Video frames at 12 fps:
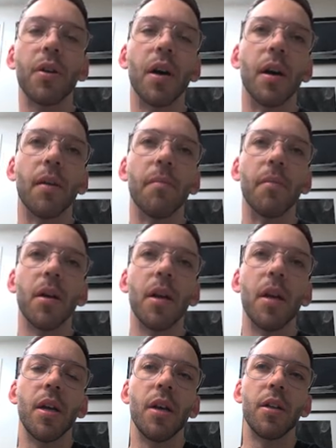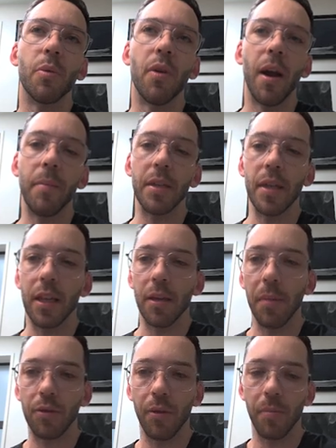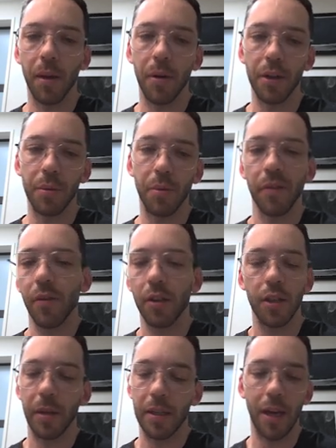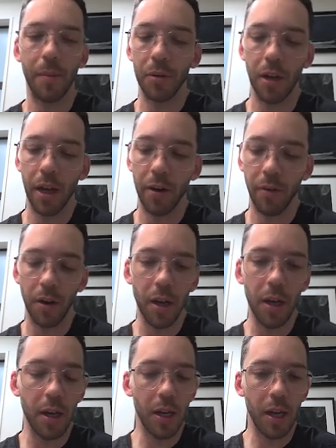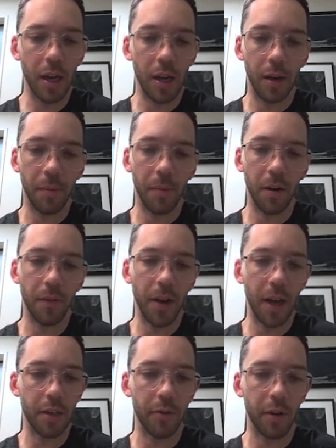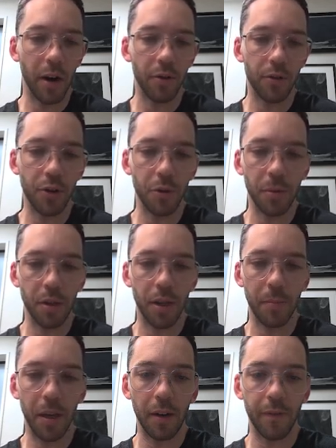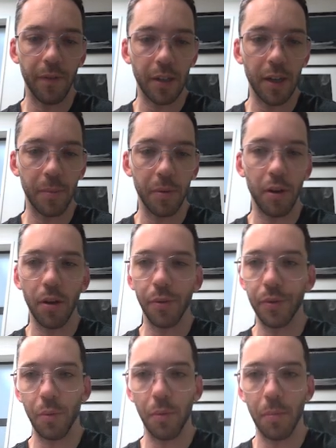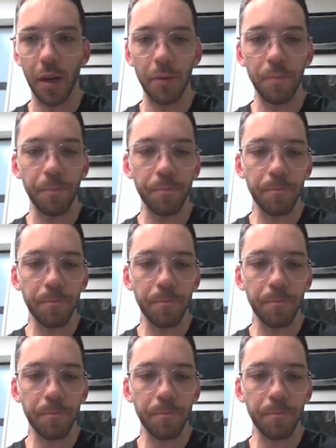So we're aiming to get the best repair possible. And I've got some examples later on of nasty recurrent tumors and them getting fixed up in the holes that were made.